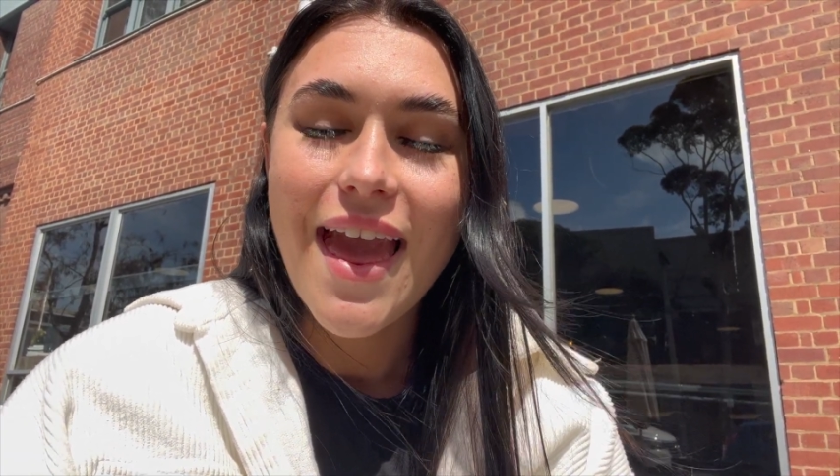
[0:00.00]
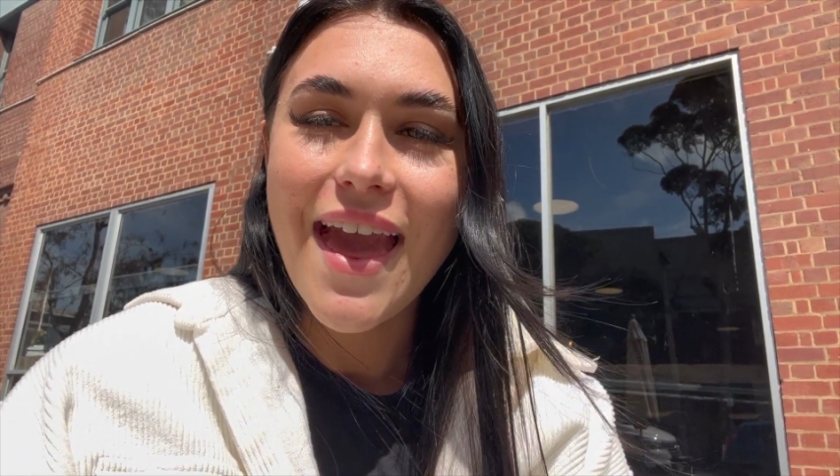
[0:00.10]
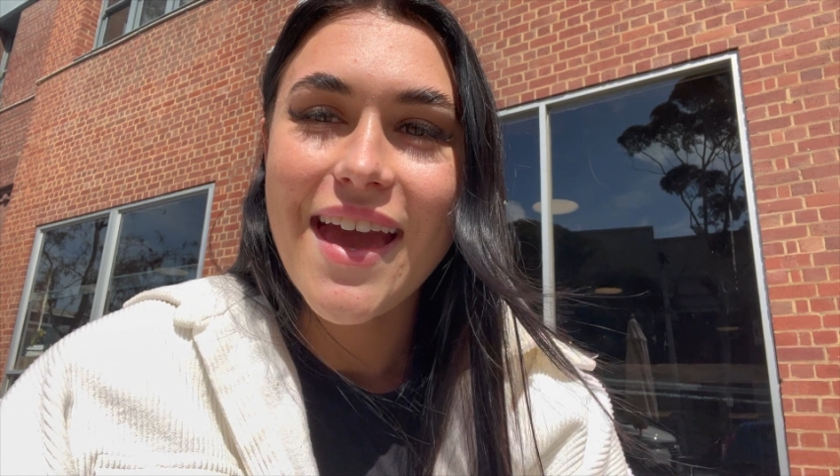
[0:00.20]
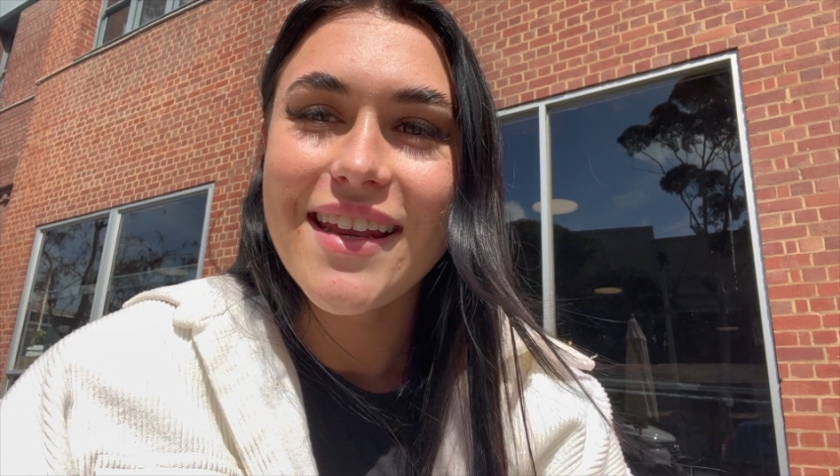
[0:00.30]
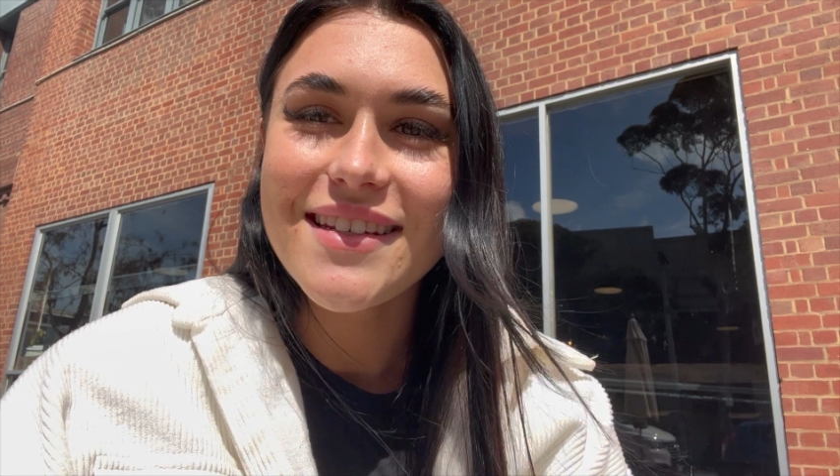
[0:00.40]

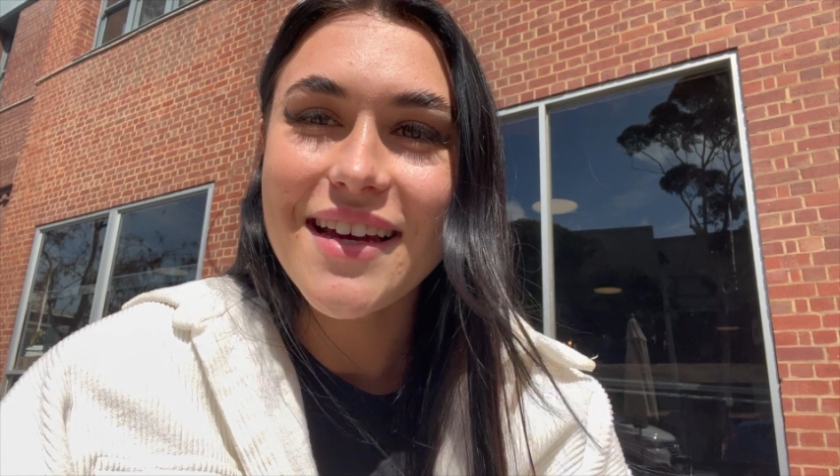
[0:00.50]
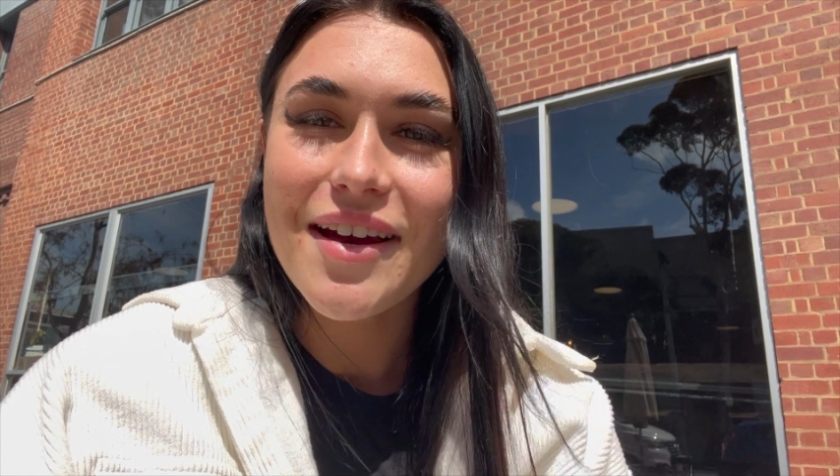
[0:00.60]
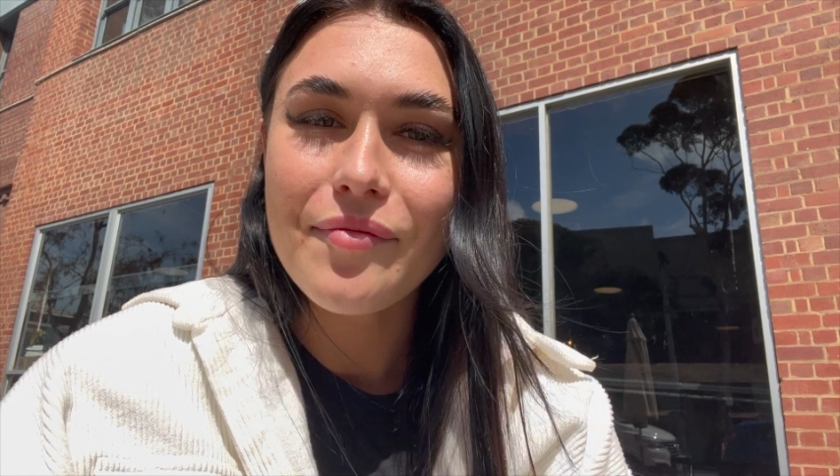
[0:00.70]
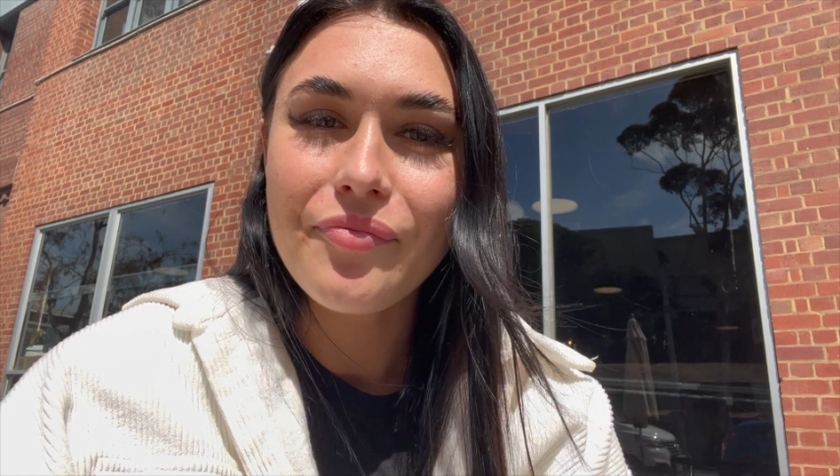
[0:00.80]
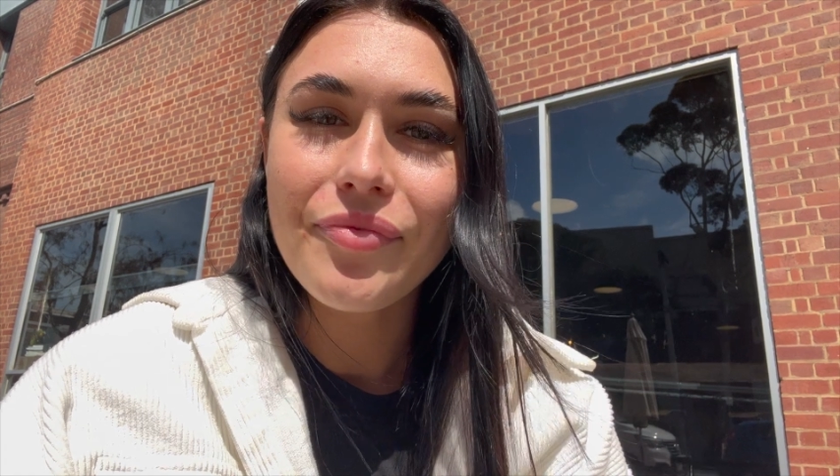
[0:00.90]
and
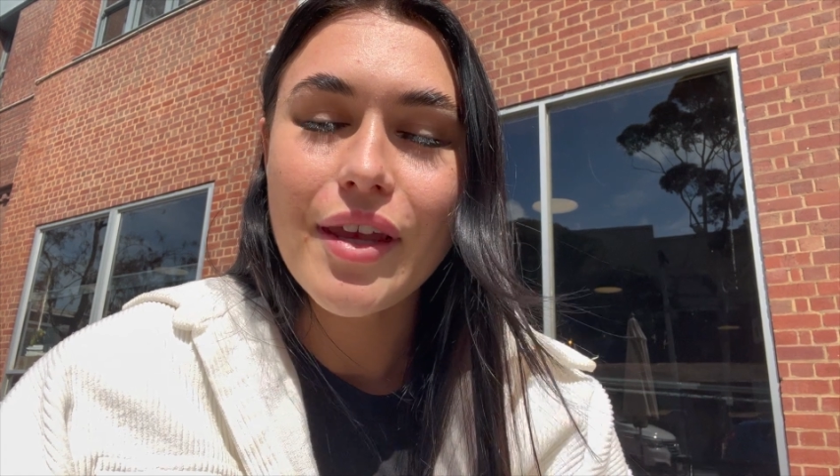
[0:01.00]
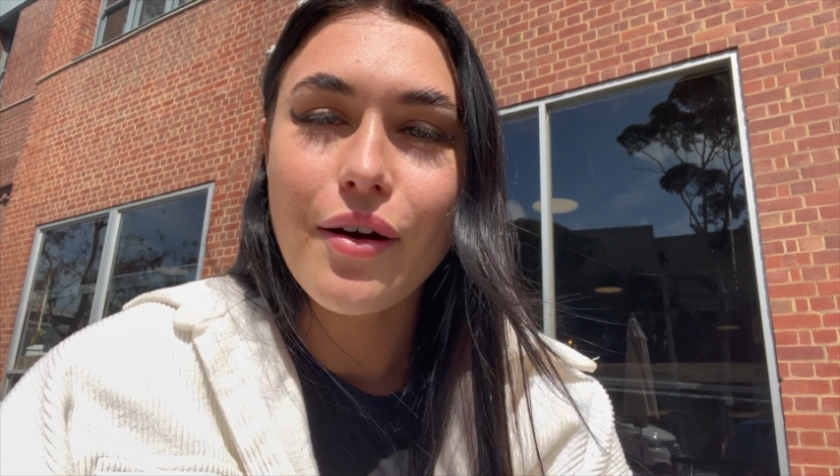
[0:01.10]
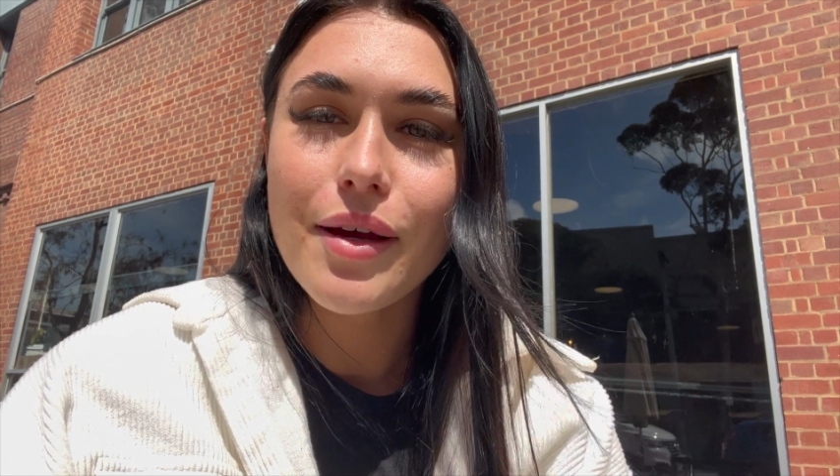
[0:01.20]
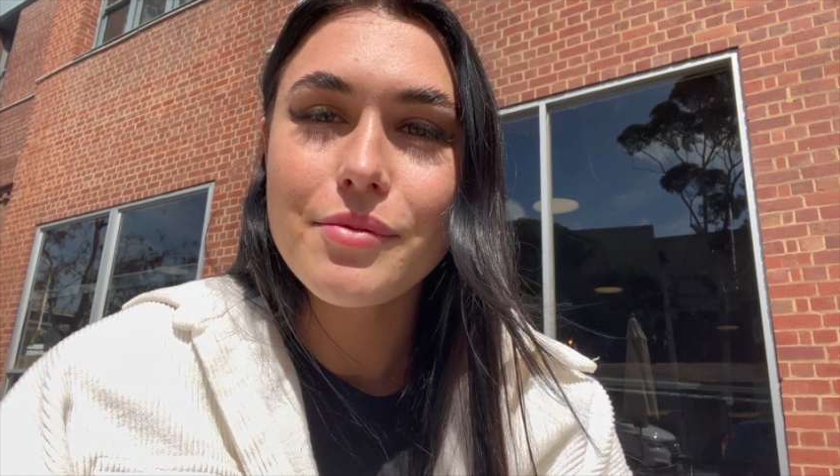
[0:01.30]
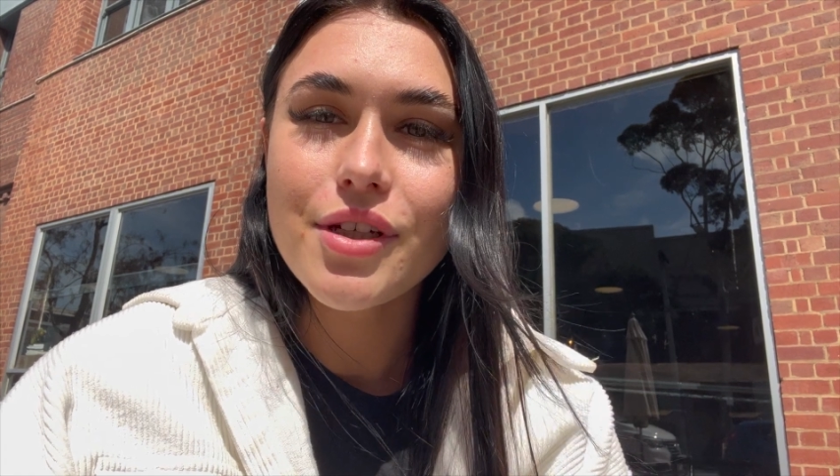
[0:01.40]
now I'm